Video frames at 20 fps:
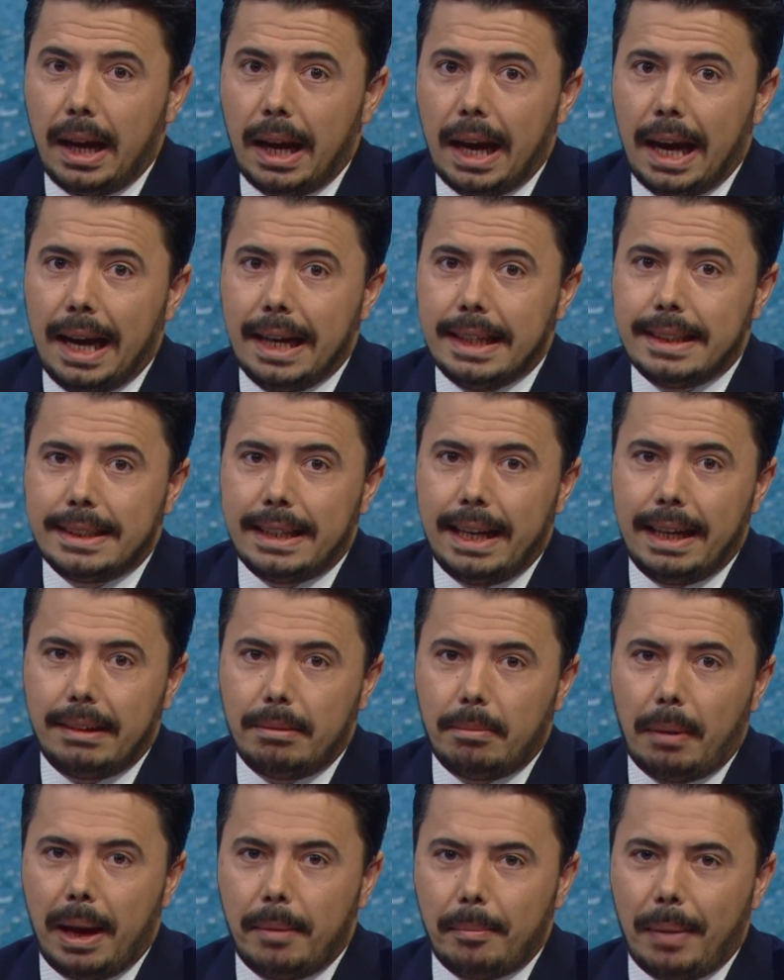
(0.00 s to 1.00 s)
I say,
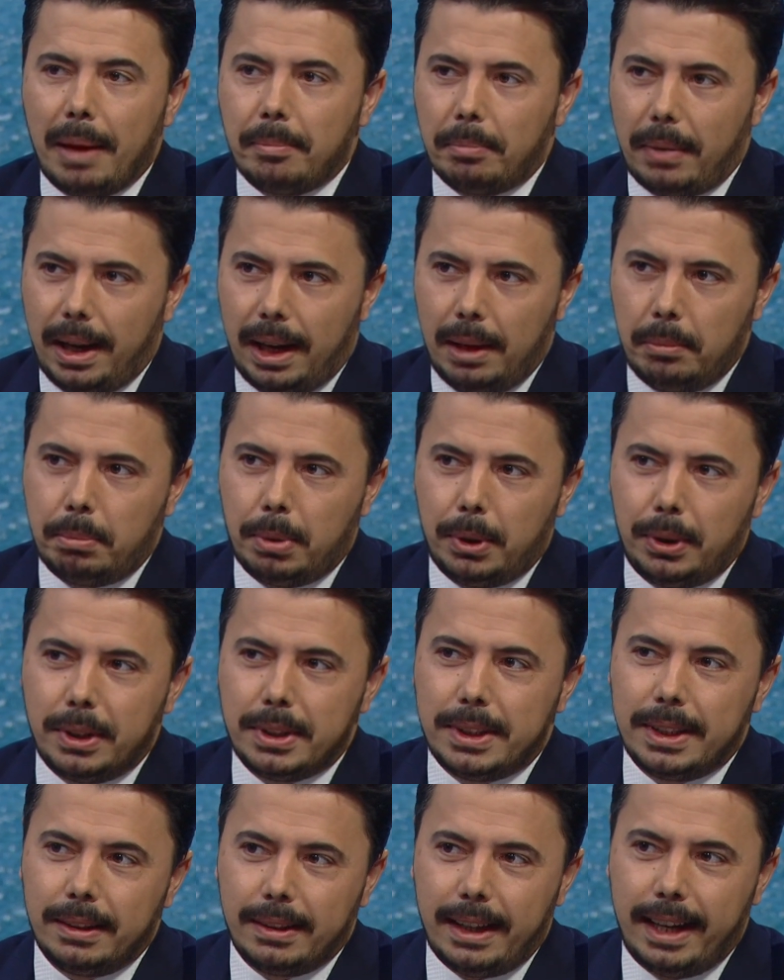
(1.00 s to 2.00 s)
I'm
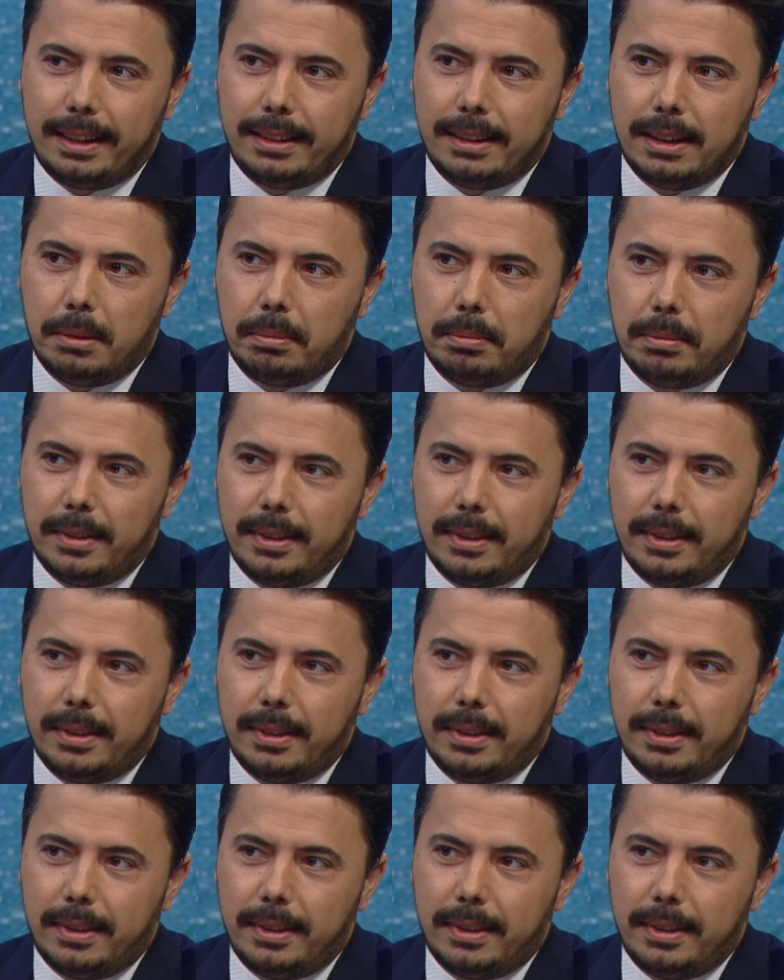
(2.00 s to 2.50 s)
pronouncing like the